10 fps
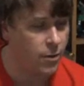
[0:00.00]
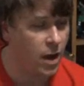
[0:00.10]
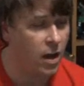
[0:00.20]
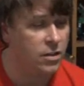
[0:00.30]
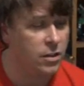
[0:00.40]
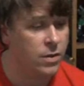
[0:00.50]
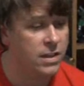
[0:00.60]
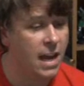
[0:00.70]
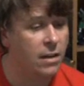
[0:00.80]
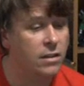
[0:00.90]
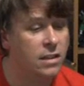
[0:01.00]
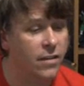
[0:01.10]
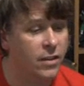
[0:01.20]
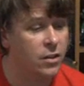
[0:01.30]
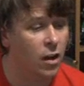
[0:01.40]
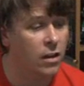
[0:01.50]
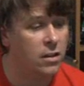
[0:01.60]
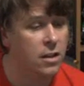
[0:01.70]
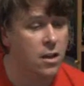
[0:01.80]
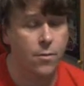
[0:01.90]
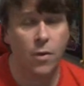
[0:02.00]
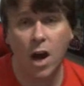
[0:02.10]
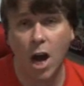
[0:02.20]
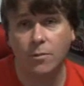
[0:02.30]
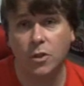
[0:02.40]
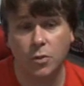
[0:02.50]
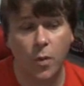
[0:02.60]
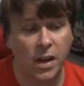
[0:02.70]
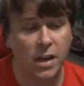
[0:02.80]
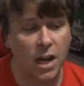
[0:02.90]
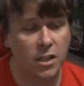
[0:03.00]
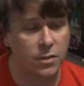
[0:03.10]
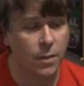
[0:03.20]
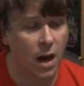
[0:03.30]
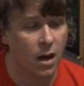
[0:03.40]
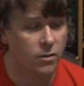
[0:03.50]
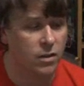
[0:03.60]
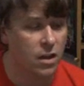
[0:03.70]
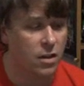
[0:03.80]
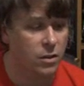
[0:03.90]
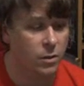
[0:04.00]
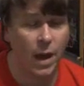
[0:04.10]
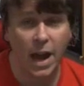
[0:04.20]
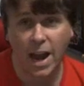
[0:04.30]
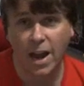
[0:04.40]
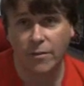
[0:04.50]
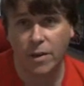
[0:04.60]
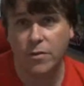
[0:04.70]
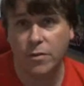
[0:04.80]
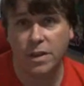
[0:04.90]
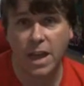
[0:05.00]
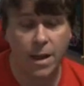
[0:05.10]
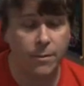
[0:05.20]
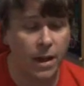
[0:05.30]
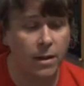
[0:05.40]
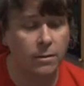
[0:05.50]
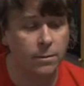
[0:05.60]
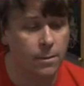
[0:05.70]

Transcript: Here we are. So we're down to $70, but up to 29 smiles. So we're about halfway through the game now.